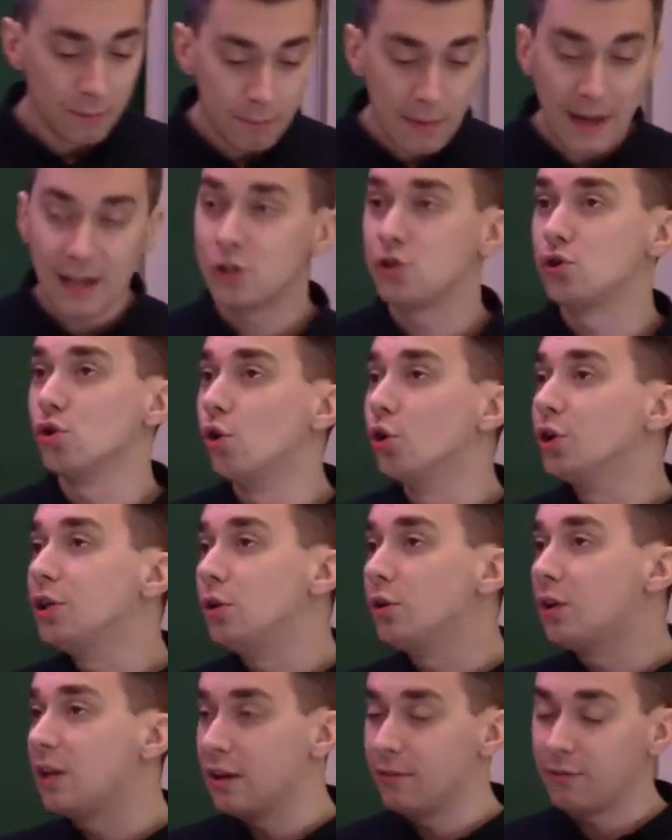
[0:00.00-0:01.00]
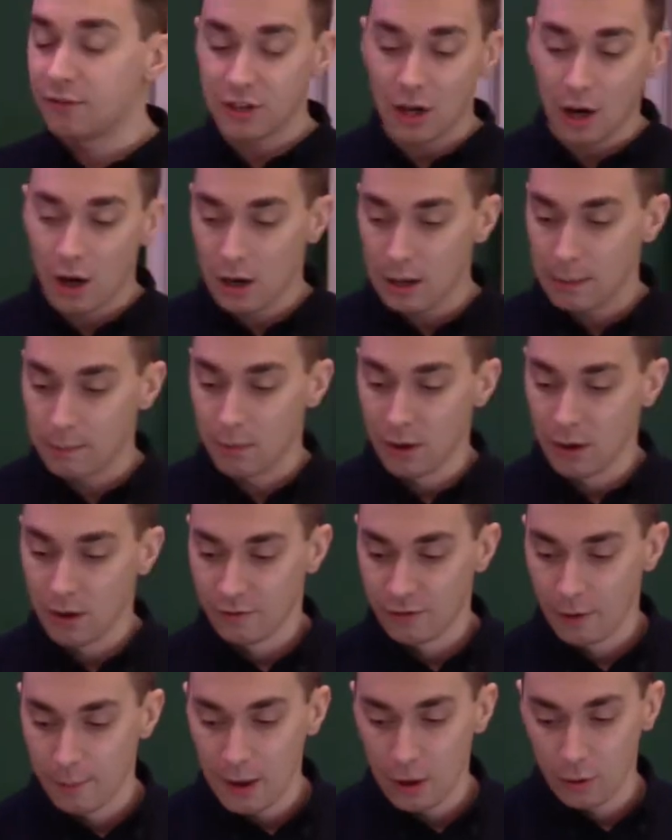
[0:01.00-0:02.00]
Make sure you give time
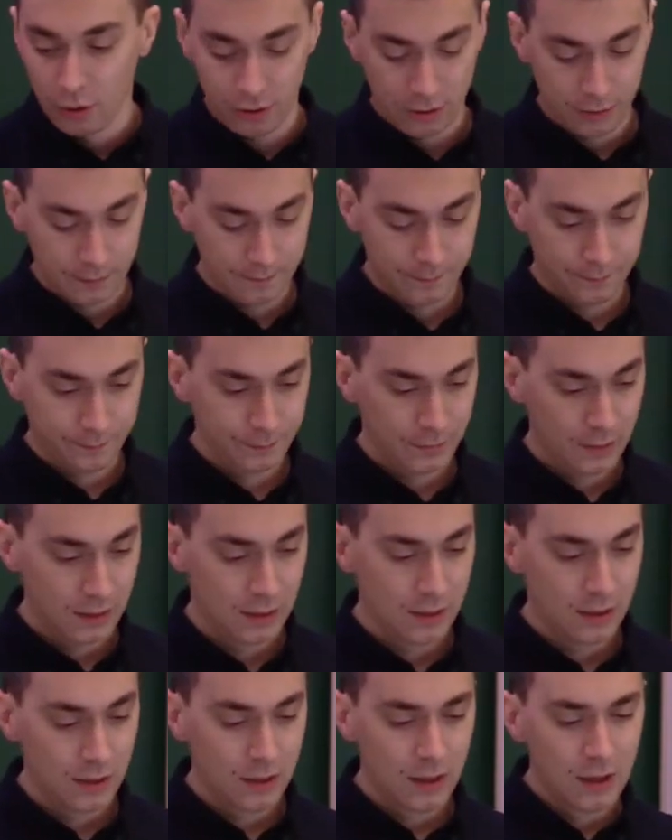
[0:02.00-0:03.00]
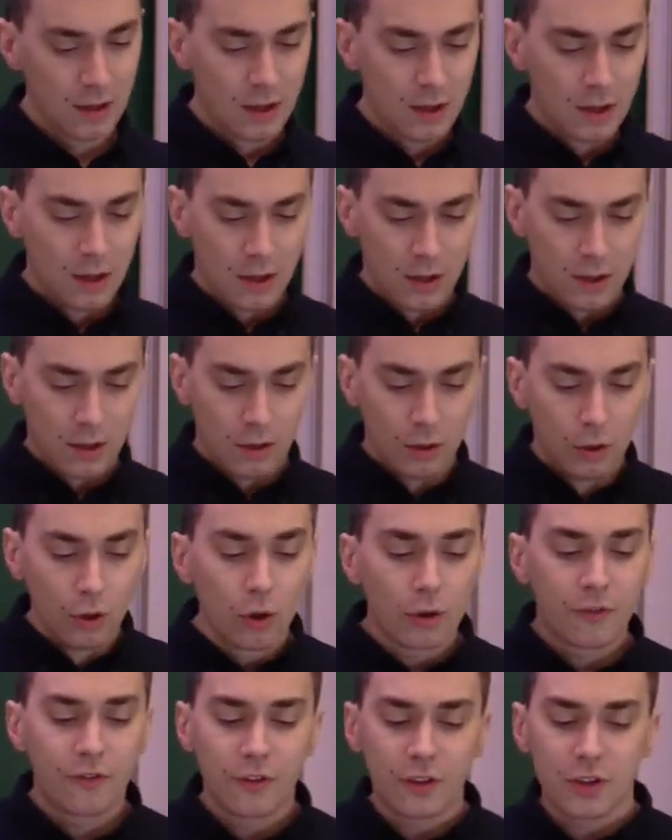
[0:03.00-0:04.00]
for both.
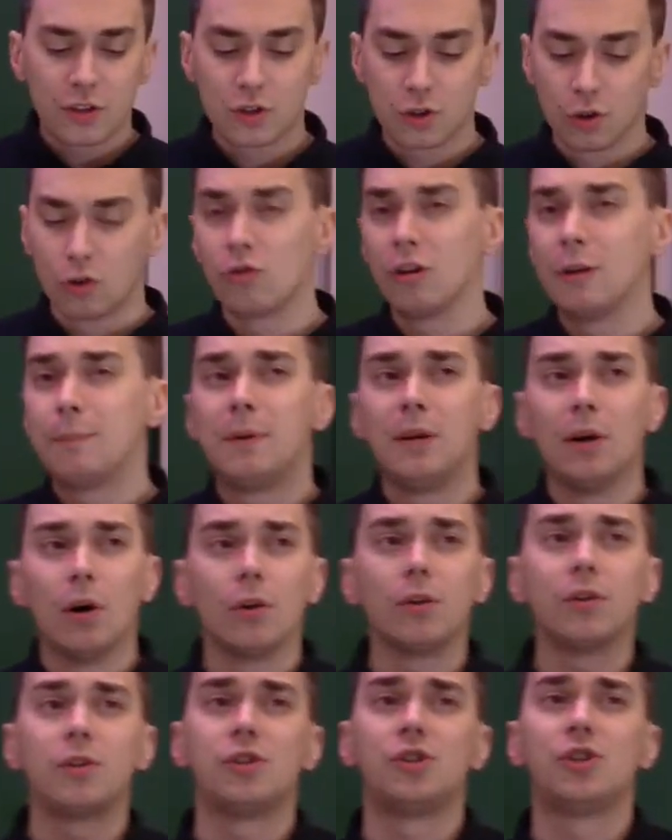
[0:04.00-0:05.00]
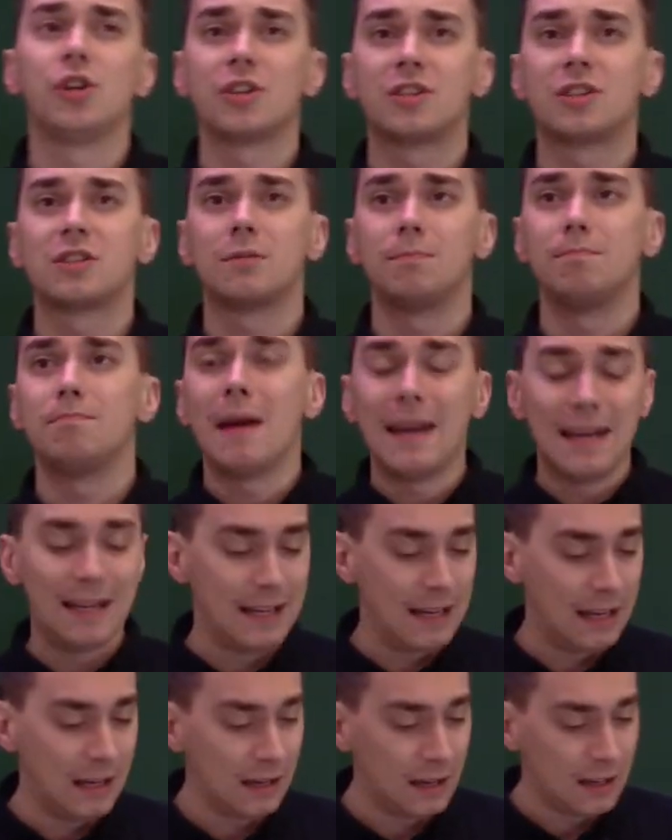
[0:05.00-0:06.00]
Look for the story beyond just
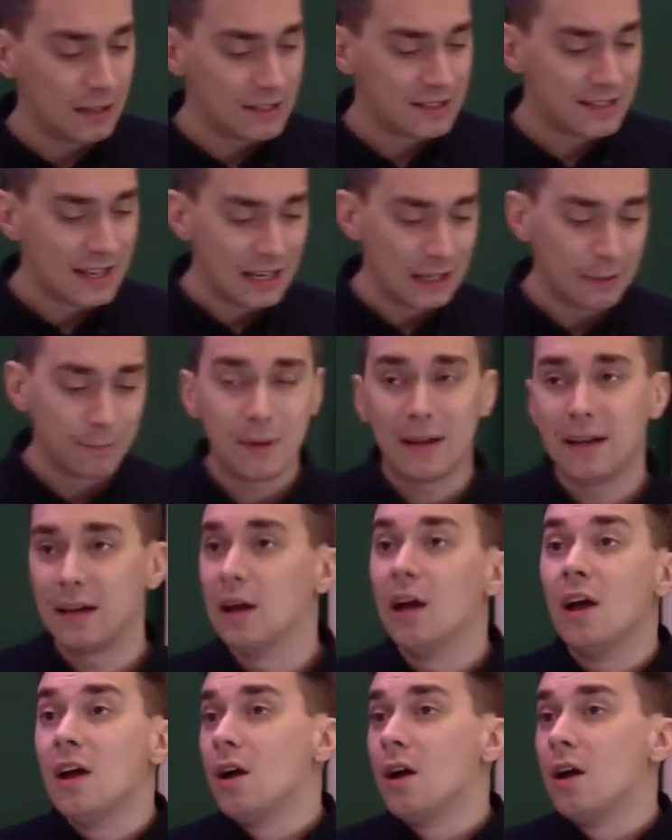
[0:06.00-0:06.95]
making and selling beer.